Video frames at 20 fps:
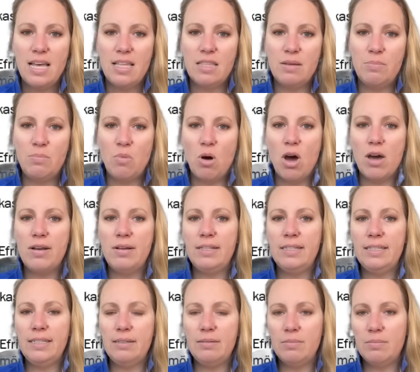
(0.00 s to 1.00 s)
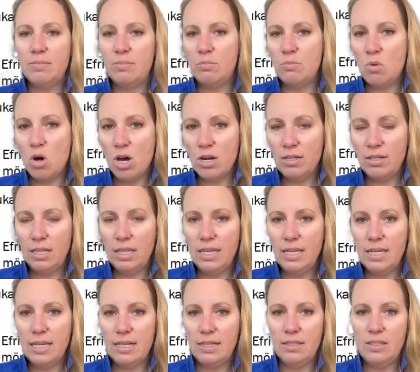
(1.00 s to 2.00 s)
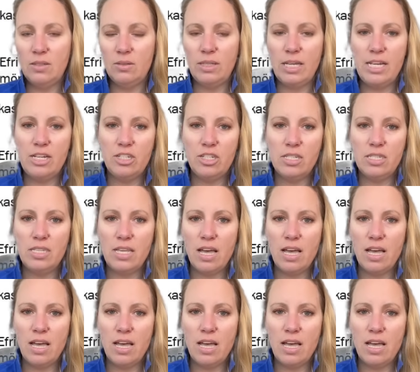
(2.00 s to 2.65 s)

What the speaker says: the modeling calculations